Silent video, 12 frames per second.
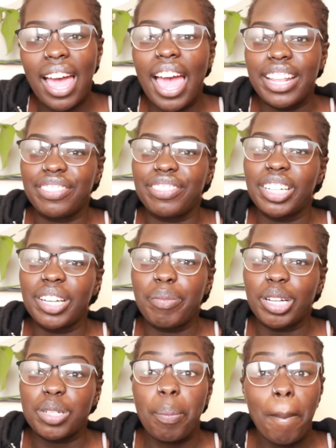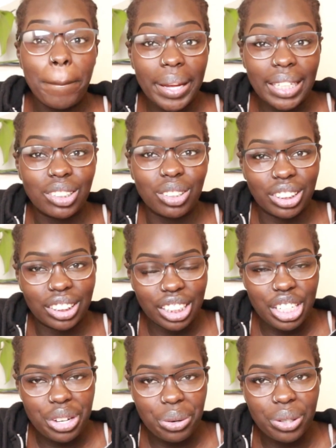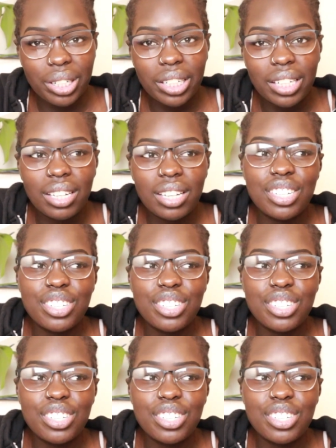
It's very much based on seniority.